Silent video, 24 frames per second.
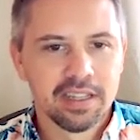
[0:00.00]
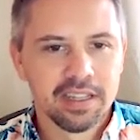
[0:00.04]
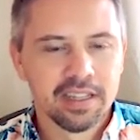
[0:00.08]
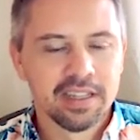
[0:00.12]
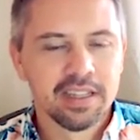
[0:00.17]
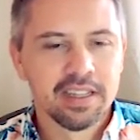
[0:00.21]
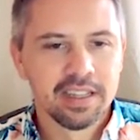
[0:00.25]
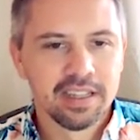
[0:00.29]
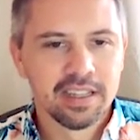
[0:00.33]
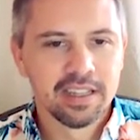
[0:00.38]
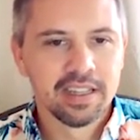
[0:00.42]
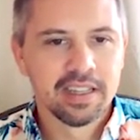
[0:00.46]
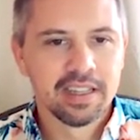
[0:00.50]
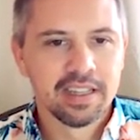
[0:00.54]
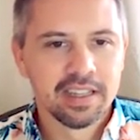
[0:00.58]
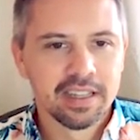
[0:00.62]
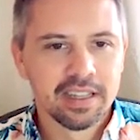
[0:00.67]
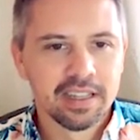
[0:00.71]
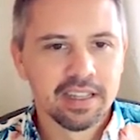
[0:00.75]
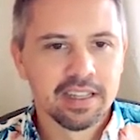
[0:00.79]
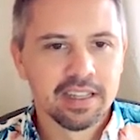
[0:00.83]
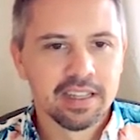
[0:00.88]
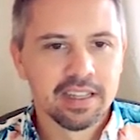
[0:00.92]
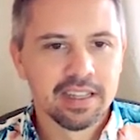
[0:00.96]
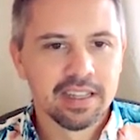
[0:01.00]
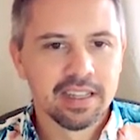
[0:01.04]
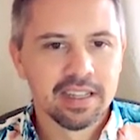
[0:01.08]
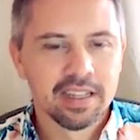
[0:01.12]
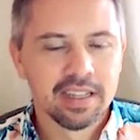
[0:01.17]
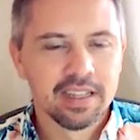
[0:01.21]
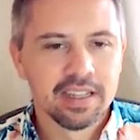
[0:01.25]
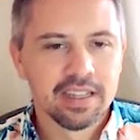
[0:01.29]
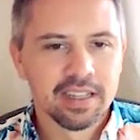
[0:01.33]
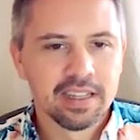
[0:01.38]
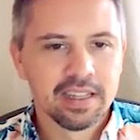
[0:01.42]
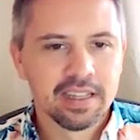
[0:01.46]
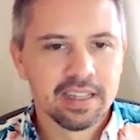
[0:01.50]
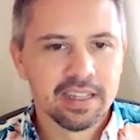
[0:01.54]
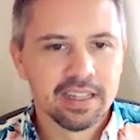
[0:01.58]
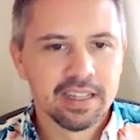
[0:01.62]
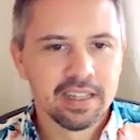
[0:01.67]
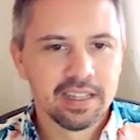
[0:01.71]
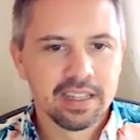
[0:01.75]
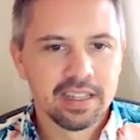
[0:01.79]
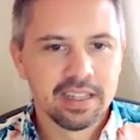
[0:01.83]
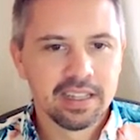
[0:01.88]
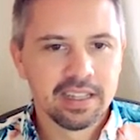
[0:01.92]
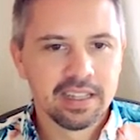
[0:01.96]

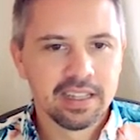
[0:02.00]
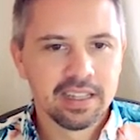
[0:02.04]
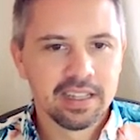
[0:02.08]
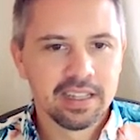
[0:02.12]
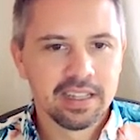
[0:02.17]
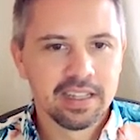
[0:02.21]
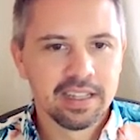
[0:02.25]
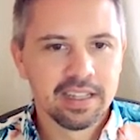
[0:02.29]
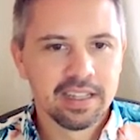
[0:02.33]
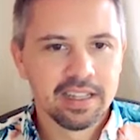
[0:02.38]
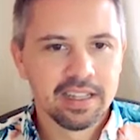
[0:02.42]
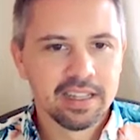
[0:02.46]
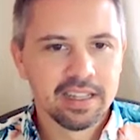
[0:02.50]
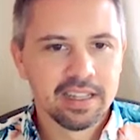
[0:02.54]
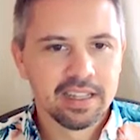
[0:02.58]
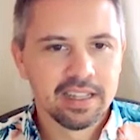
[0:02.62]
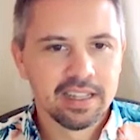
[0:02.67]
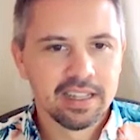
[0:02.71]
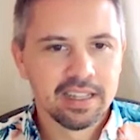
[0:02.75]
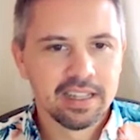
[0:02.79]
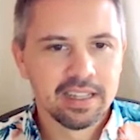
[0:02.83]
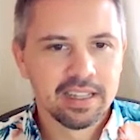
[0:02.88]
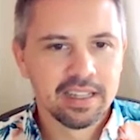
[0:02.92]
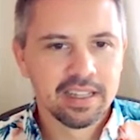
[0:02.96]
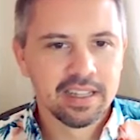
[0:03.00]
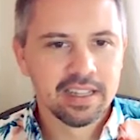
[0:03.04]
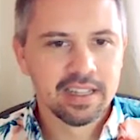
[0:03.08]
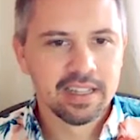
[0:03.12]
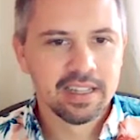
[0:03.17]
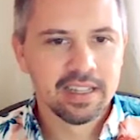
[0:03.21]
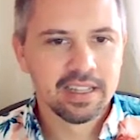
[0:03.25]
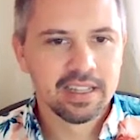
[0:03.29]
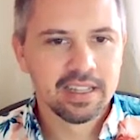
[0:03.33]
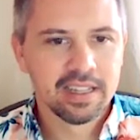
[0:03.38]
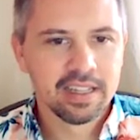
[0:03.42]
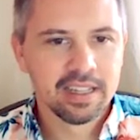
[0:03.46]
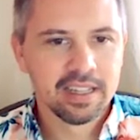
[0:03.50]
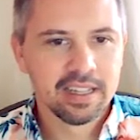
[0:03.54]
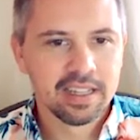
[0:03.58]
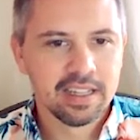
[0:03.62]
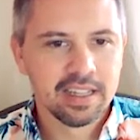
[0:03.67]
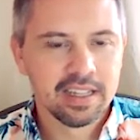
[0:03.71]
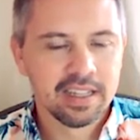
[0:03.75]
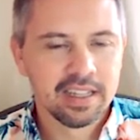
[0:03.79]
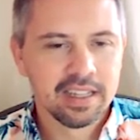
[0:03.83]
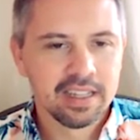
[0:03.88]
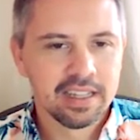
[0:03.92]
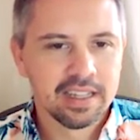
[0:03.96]

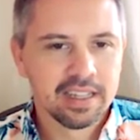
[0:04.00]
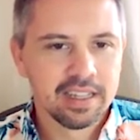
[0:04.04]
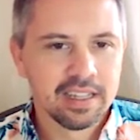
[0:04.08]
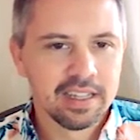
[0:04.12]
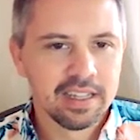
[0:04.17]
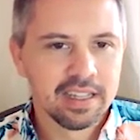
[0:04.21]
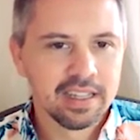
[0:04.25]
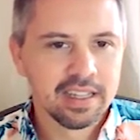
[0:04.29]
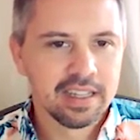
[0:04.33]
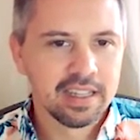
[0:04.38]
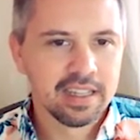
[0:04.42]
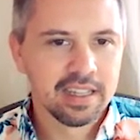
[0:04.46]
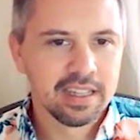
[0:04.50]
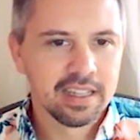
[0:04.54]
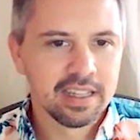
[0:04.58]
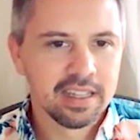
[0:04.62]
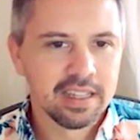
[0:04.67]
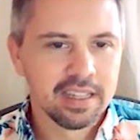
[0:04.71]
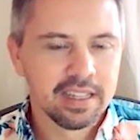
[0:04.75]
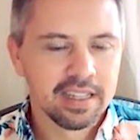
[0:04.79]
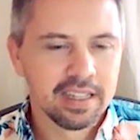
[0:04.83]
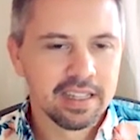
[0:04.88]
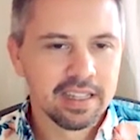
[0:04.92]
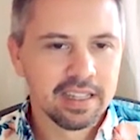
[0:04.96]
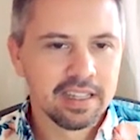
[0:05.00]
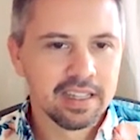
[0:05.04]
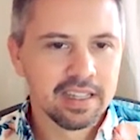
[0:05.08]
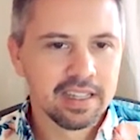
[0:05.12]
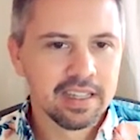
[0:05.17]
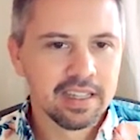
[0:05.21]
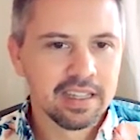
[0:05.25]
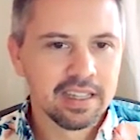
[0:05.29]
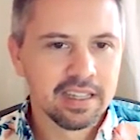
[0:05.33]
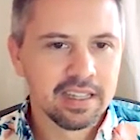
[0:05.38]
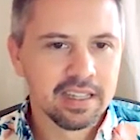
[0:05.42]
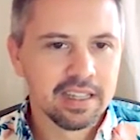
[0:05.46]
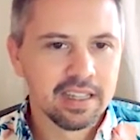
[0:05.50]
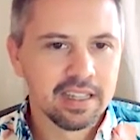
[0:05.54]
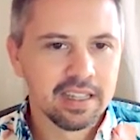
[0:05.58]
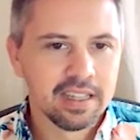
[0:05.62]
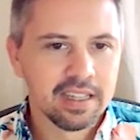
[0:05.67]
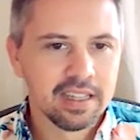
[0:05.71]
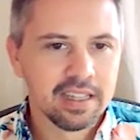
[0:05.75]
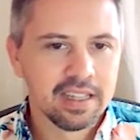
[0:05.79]
This person isn't speaking.